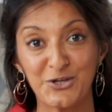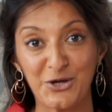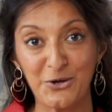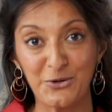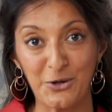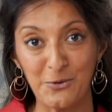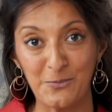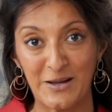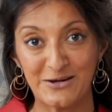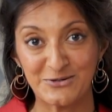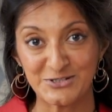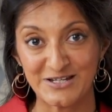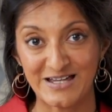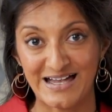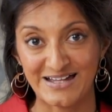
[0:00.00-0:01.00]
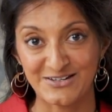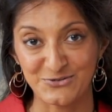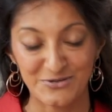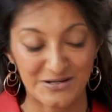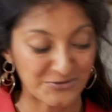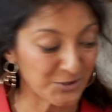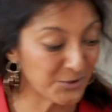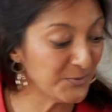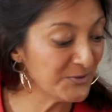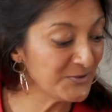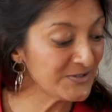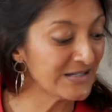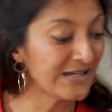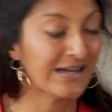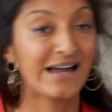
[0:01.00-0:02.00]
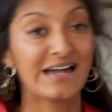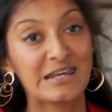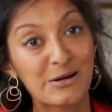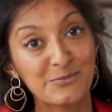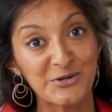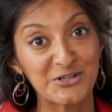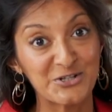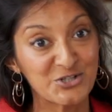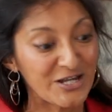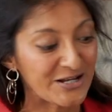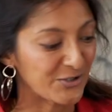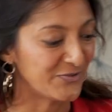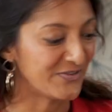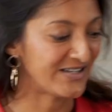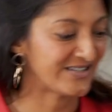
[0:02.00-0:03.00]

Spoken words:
the cocoa powder and ground almonds, and now I'm going to check on